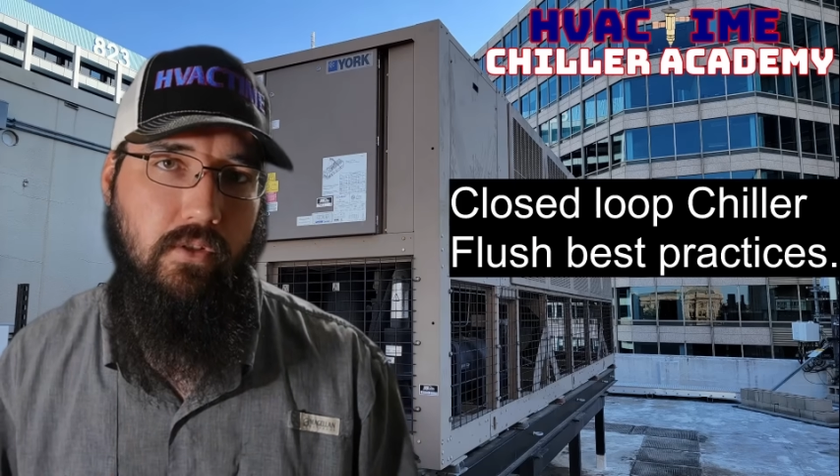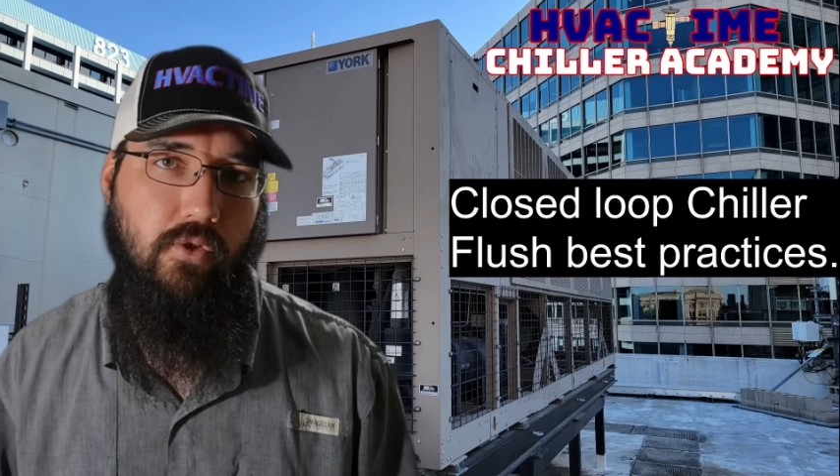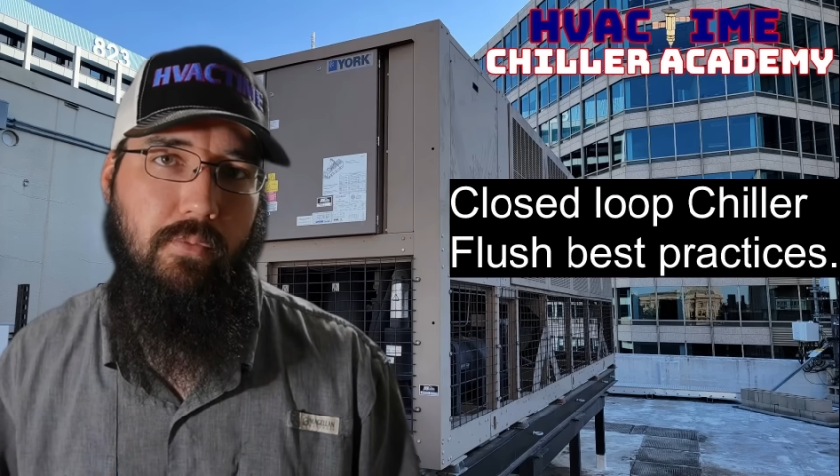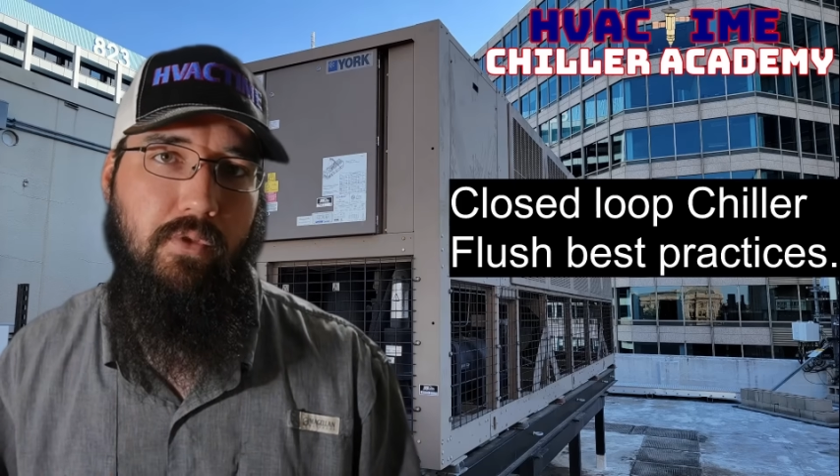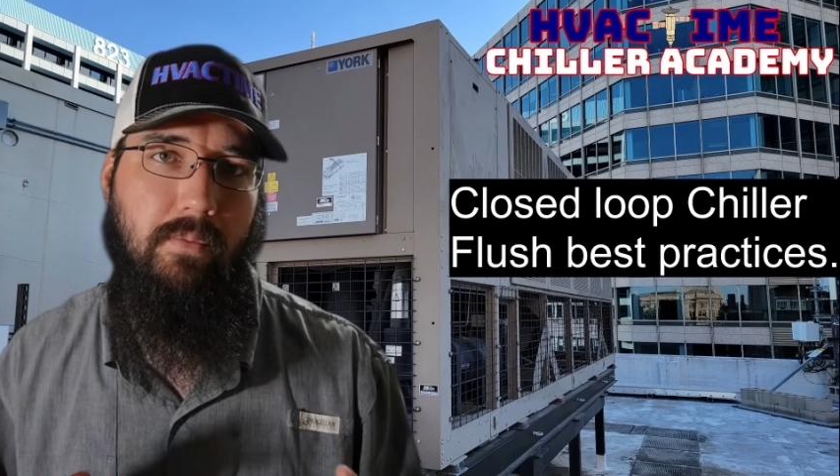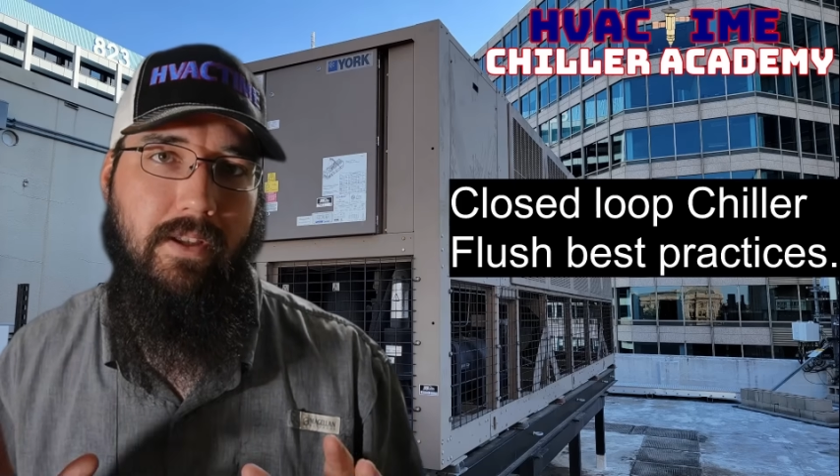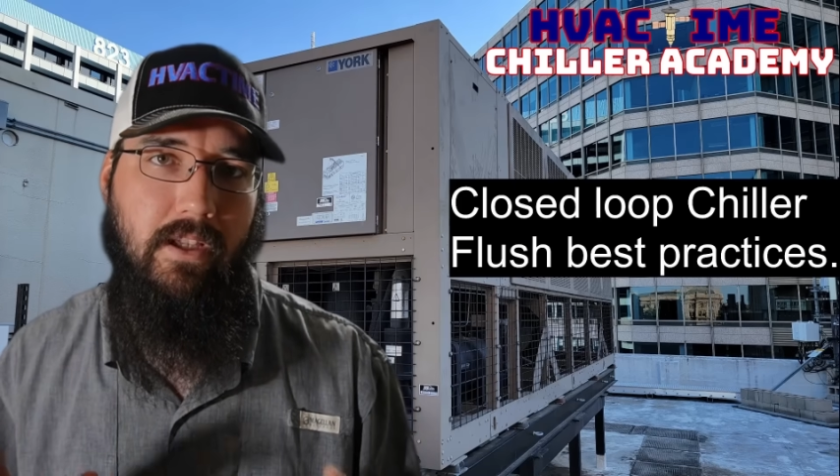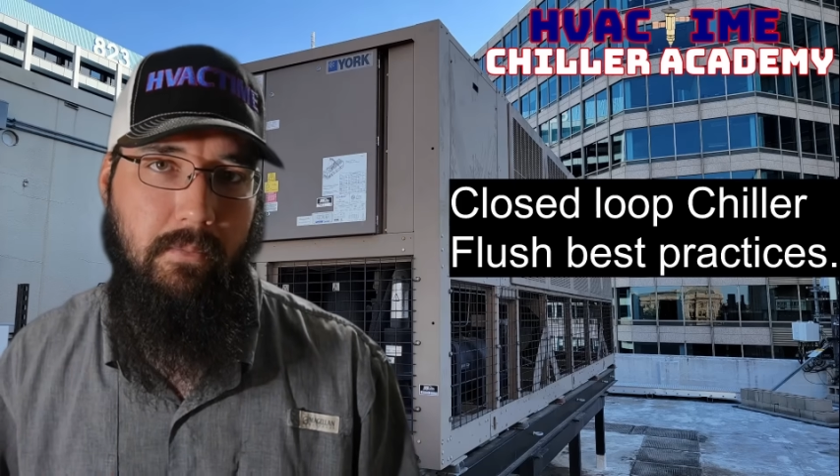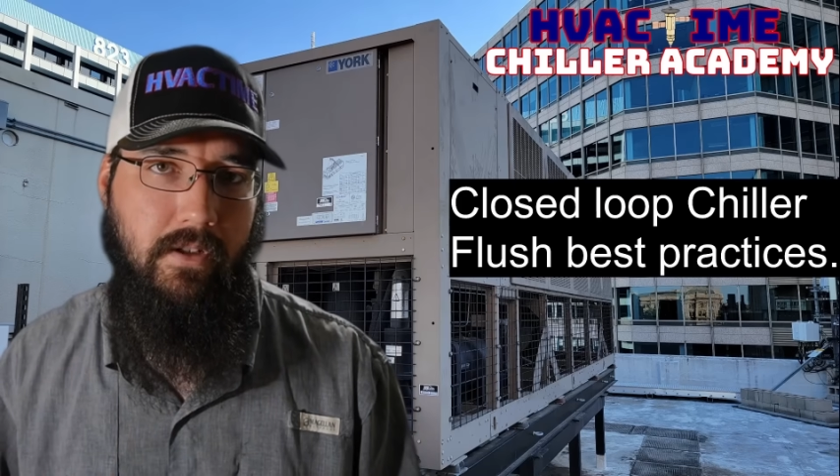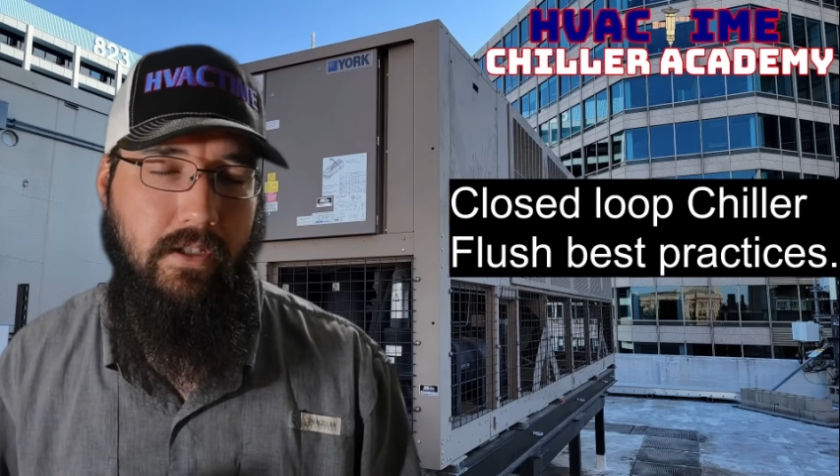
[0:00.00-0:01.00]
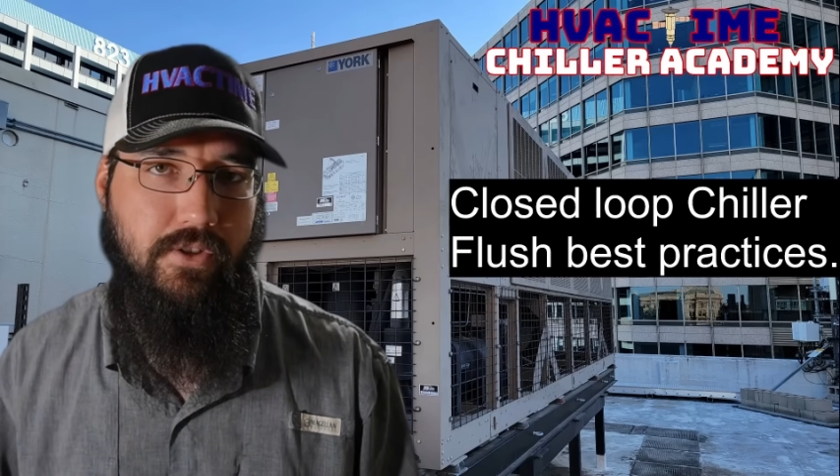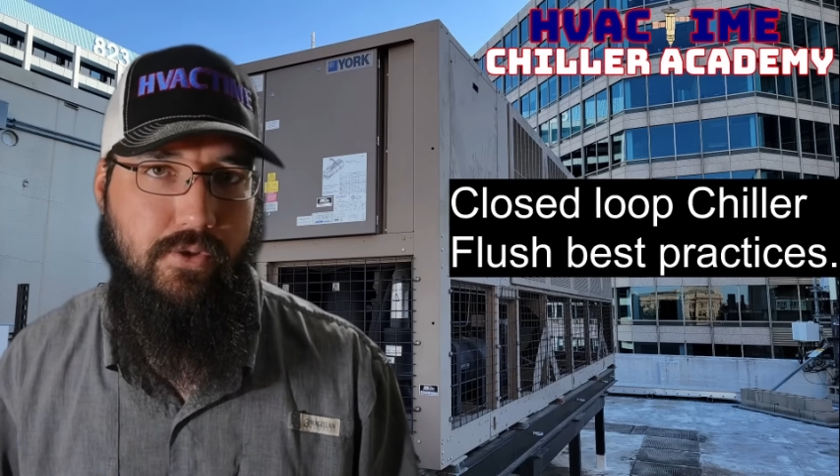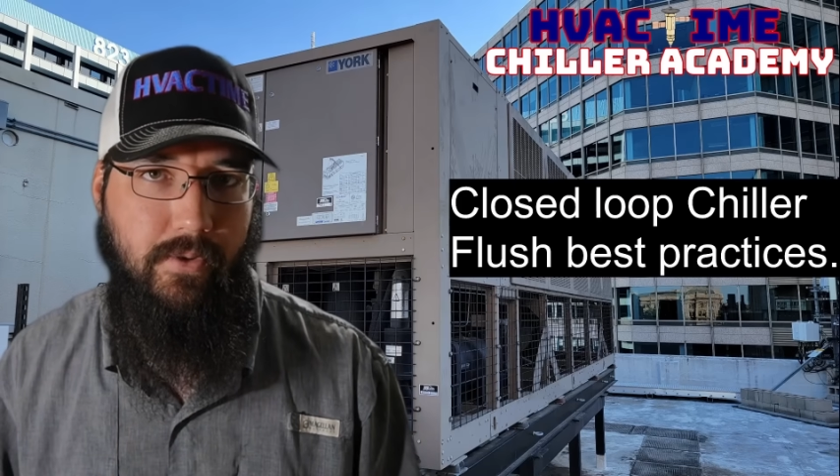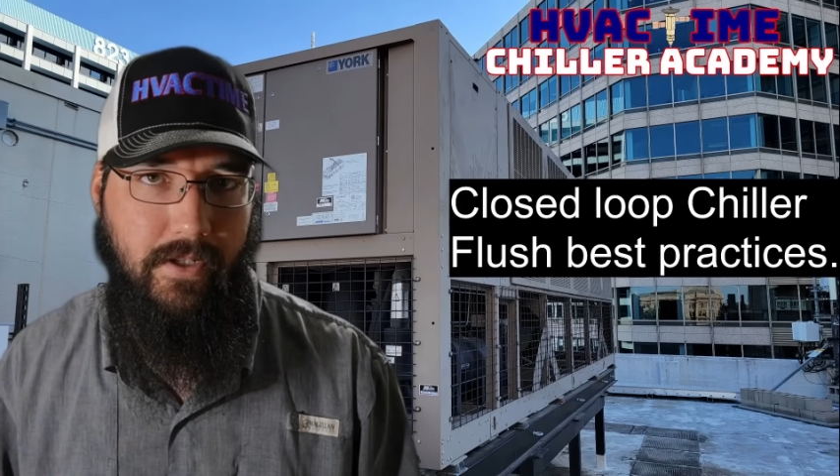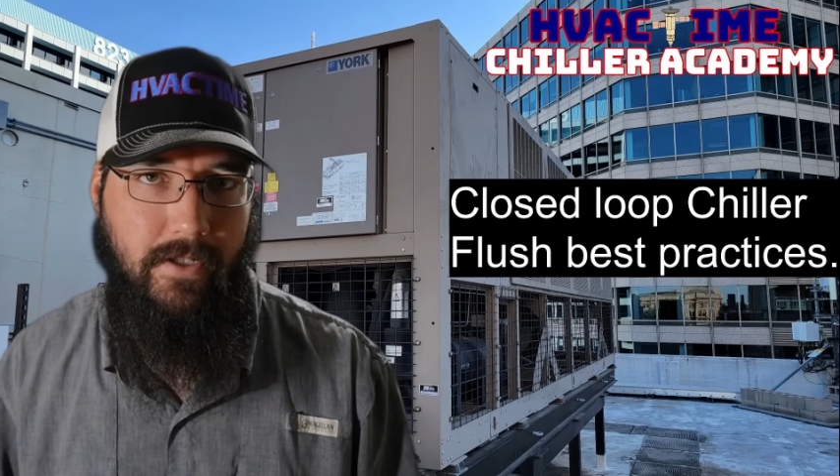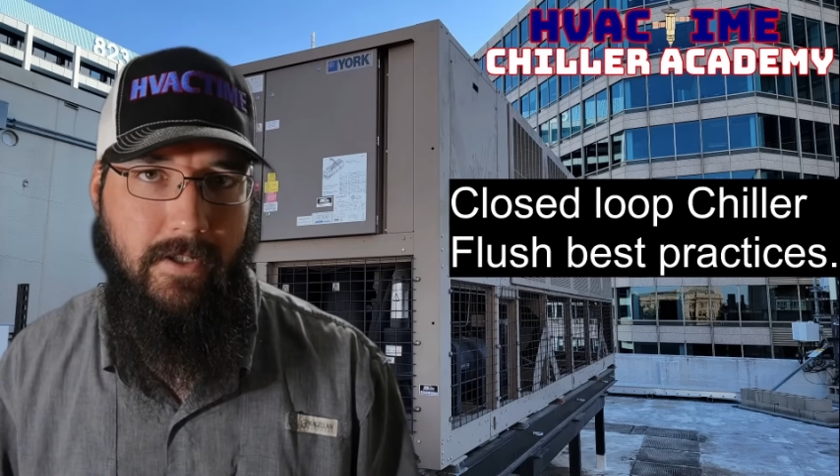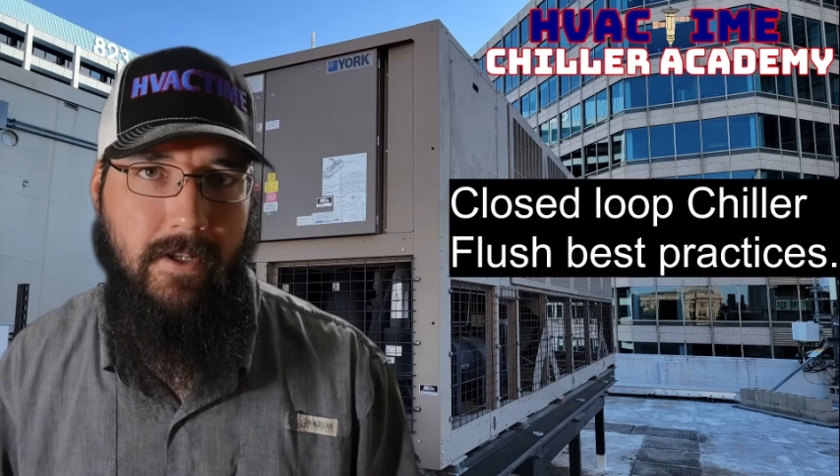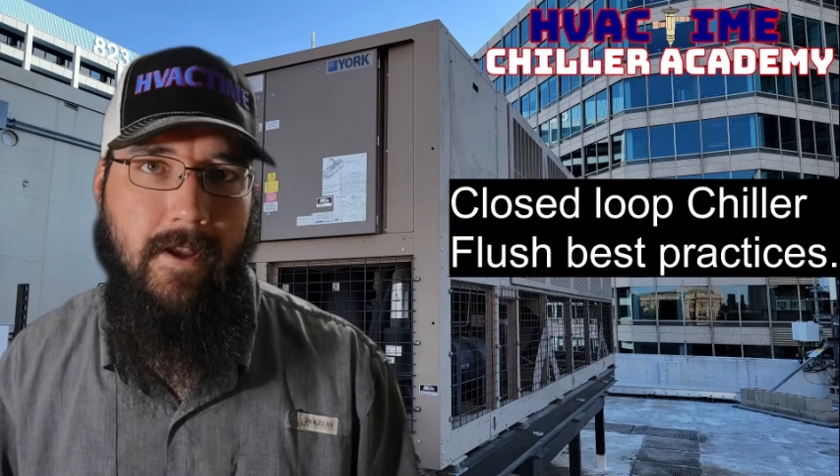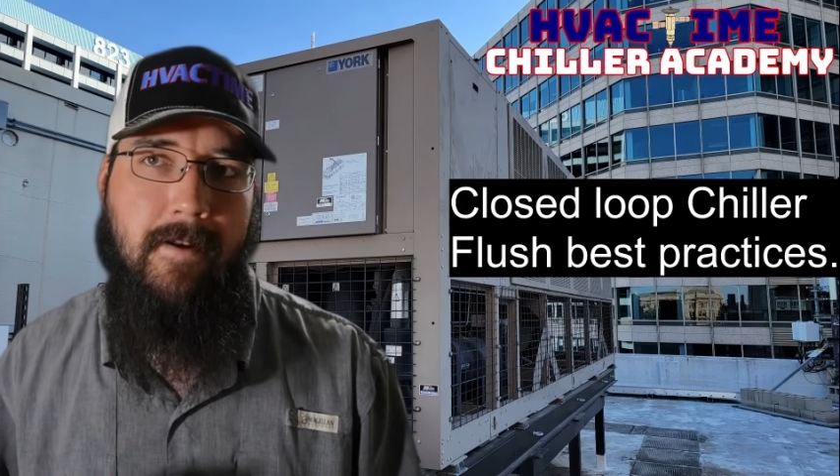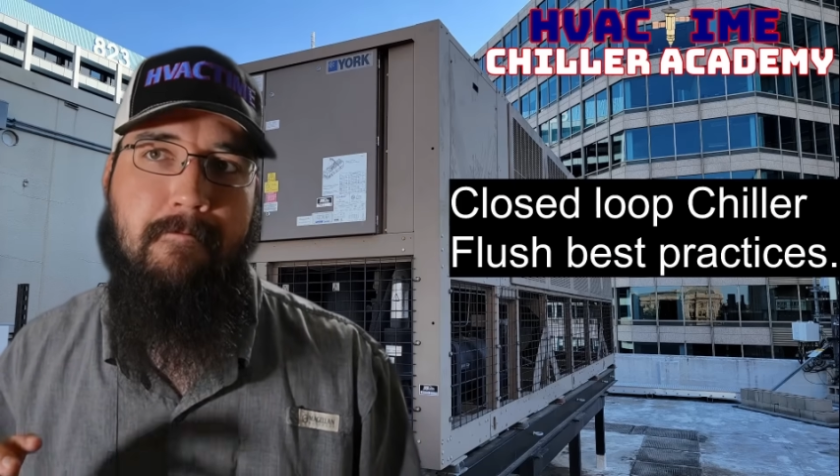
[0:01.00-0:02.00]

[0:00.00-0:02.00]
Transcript: loops be chemically treated